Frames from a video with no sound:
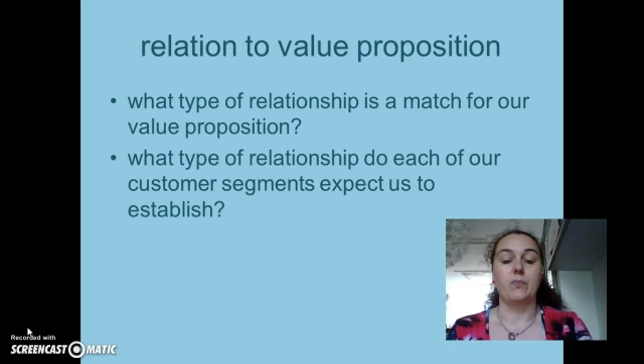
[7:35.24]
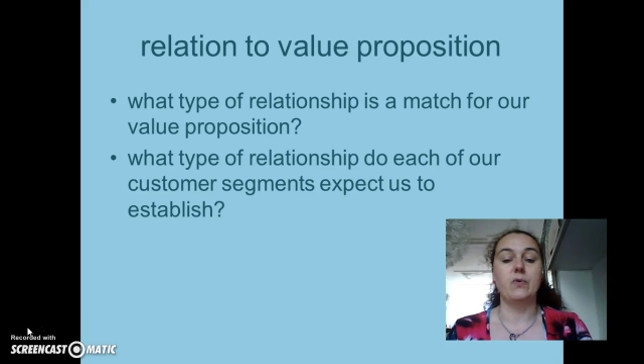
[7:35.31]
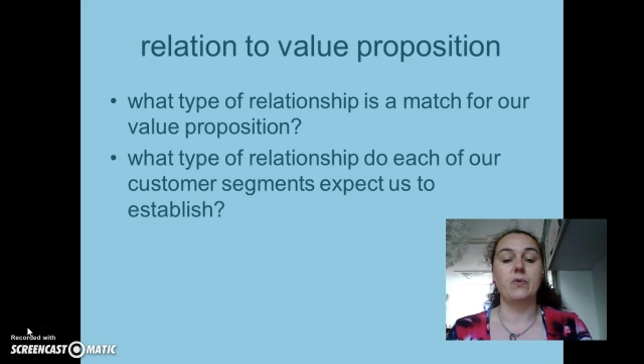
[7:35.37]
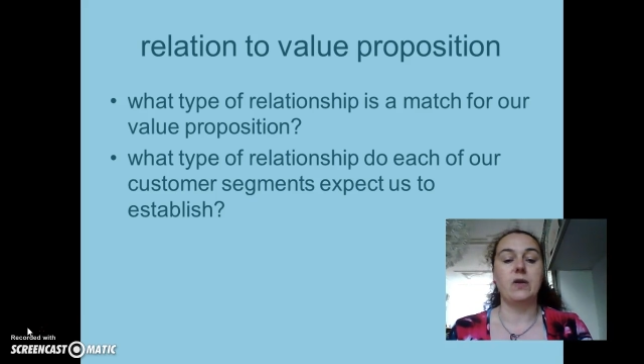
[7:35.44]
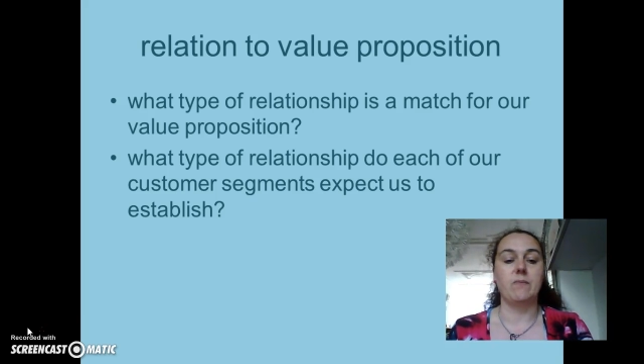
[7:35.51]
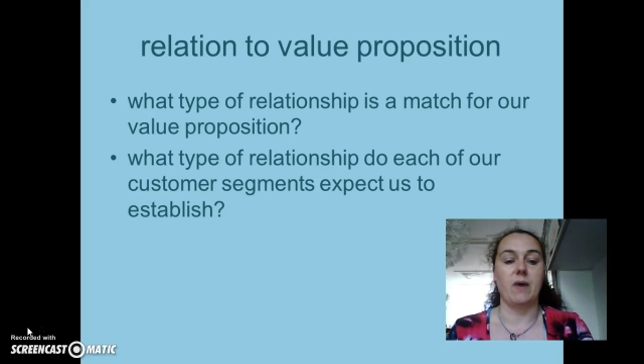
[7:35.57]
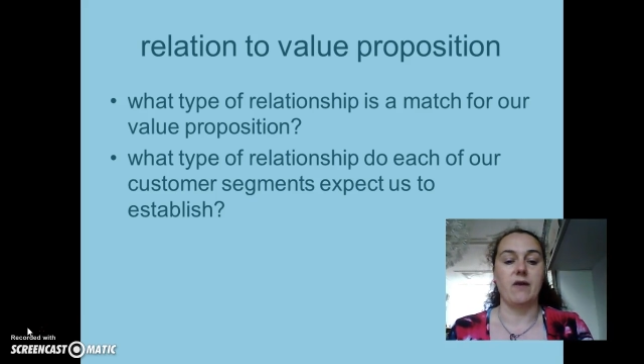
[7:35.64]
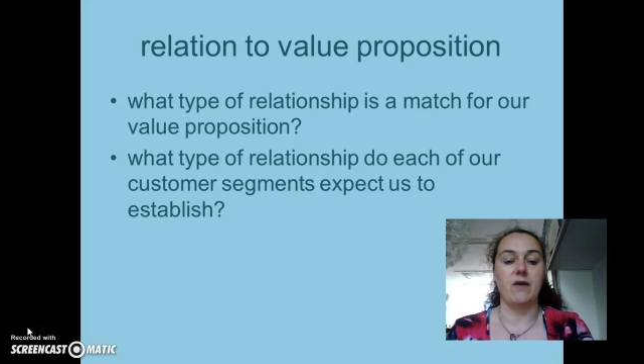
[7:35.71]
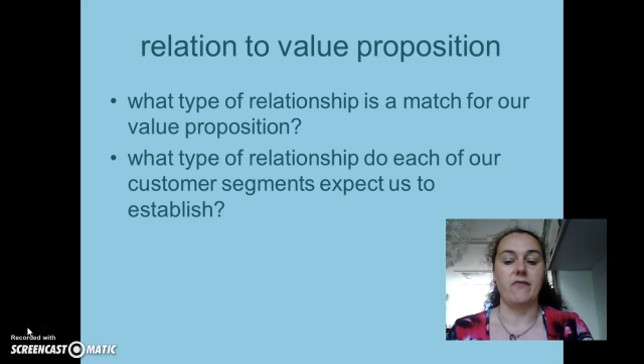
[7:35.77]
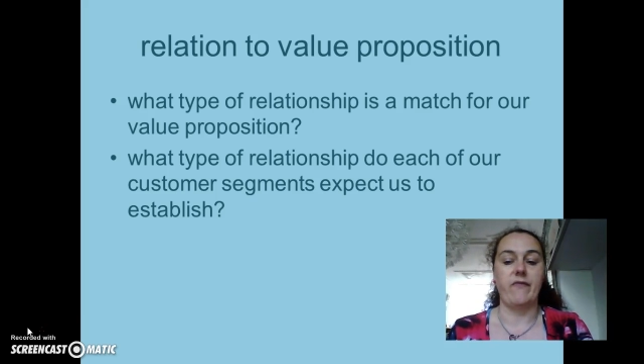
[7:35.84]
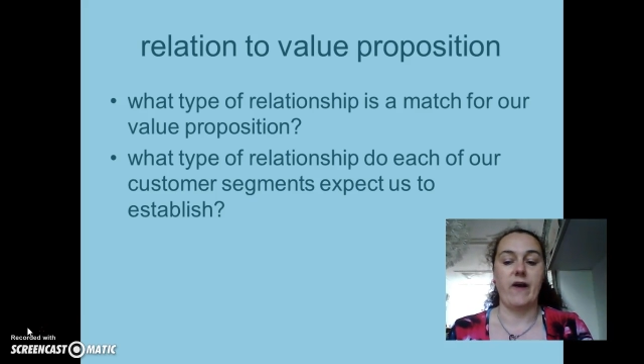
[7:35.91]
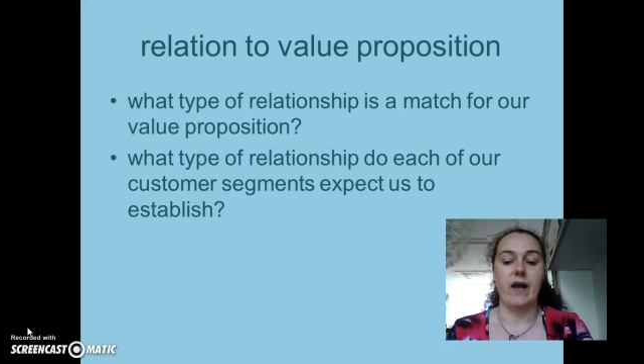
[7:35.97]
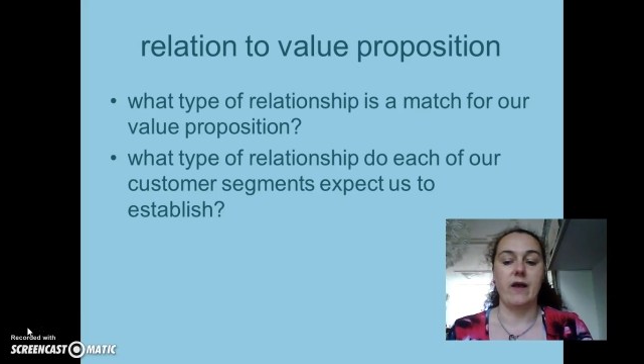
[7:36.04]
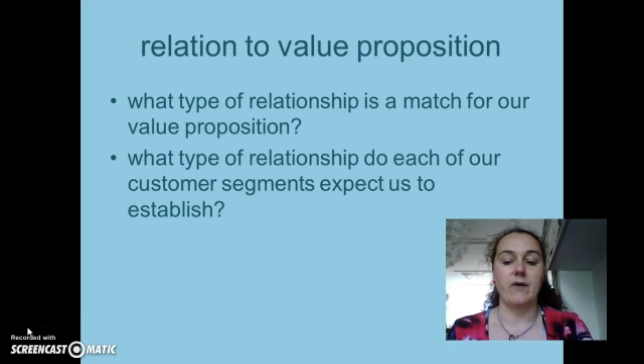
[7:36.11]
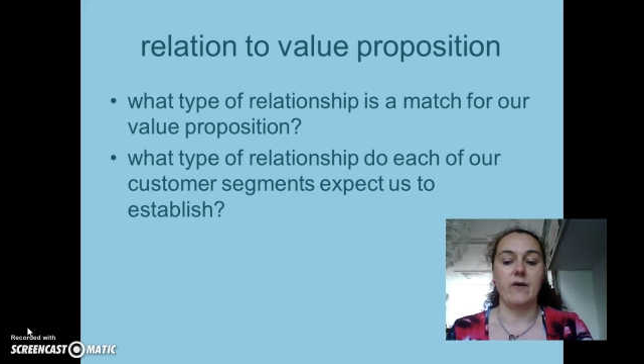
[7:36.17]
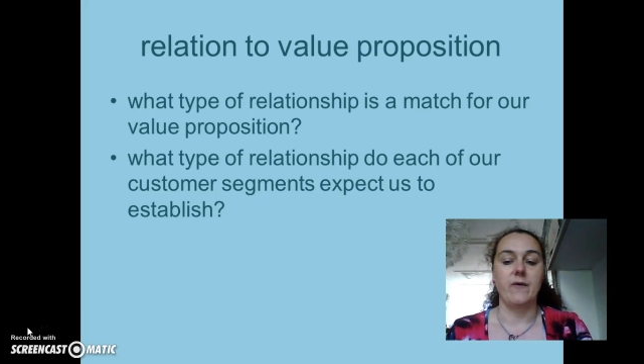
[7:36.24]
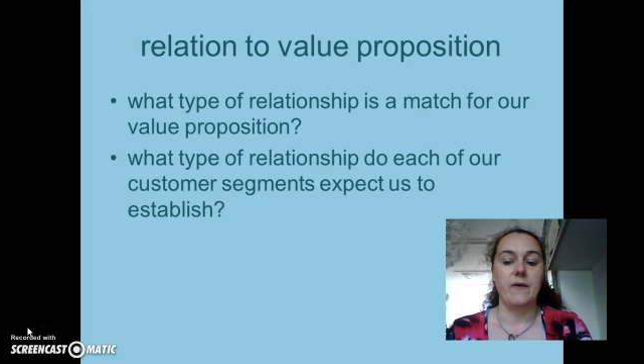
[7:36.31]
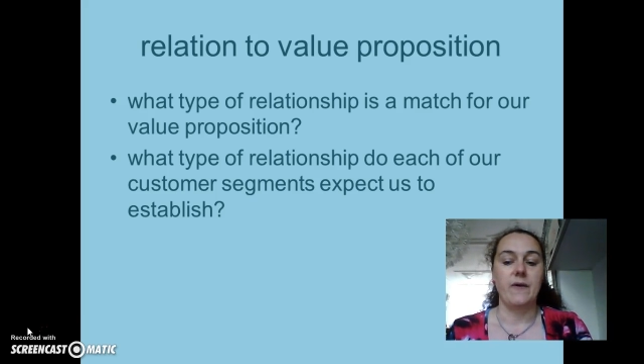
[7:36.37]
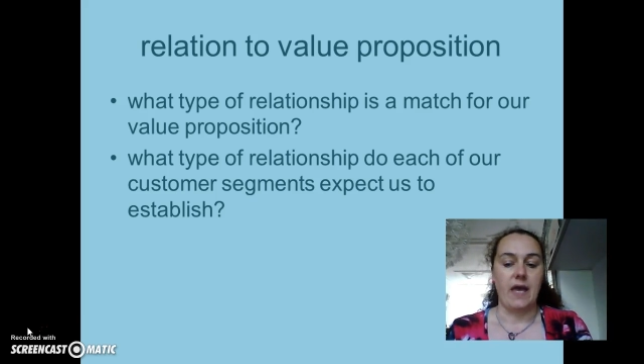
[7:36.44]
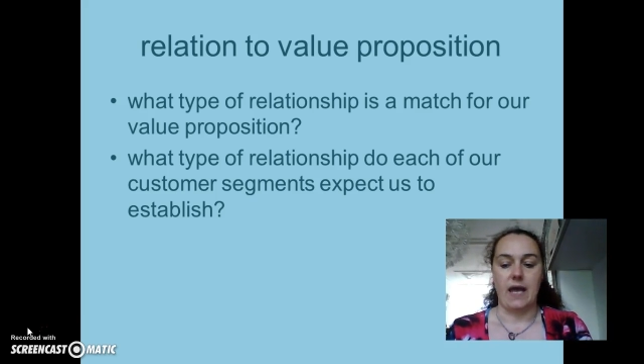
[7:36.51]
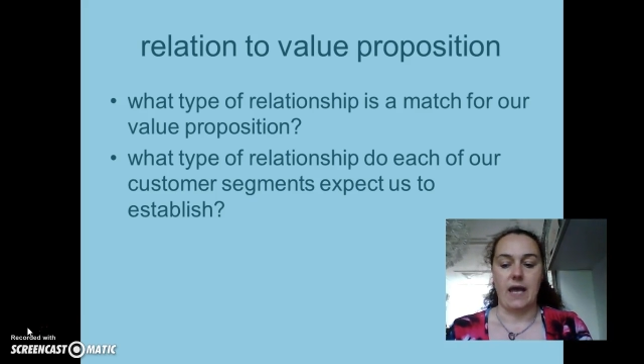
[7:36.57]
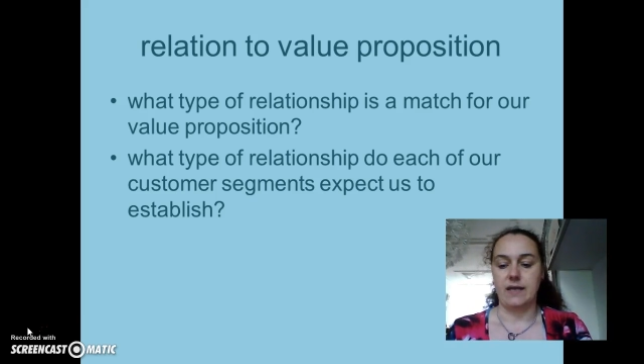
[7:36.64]
put in my file.
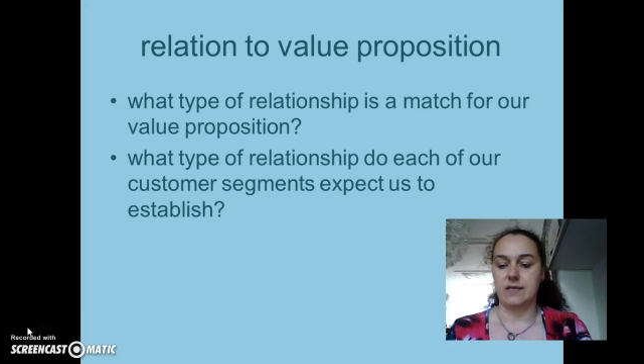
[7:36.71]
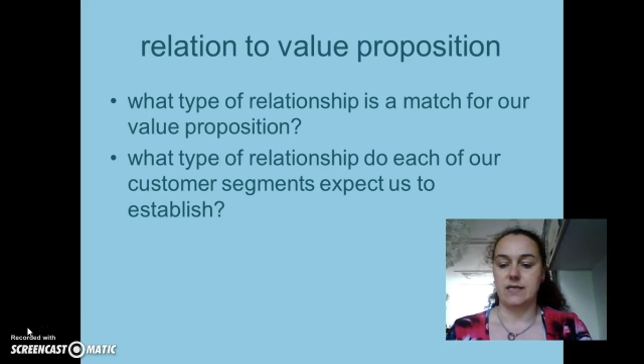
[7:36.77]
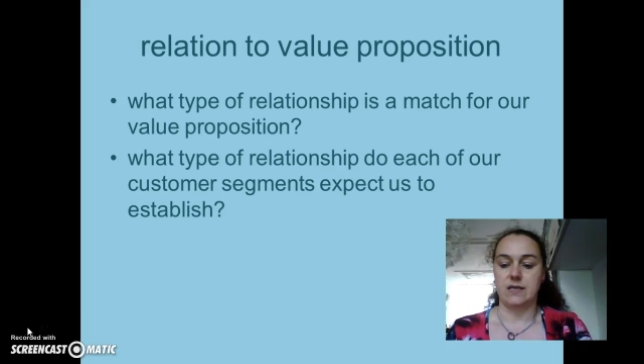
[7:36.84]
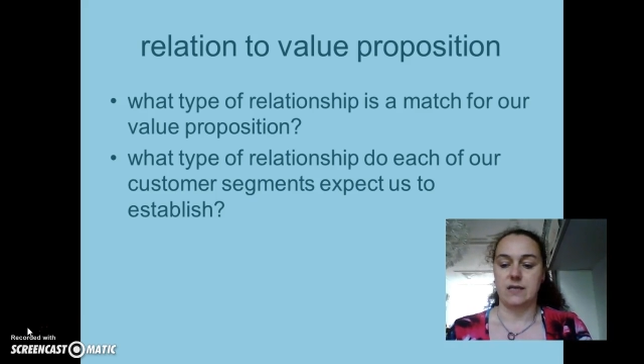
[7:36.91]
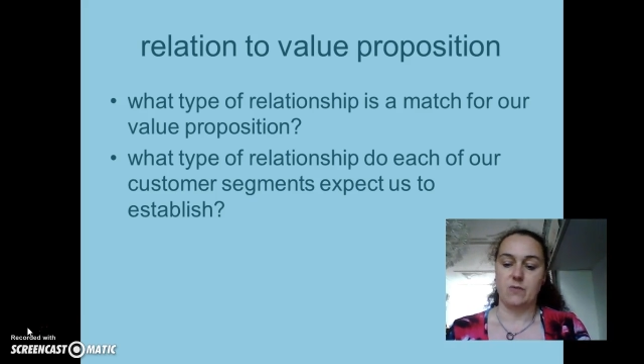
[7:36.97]
And they said,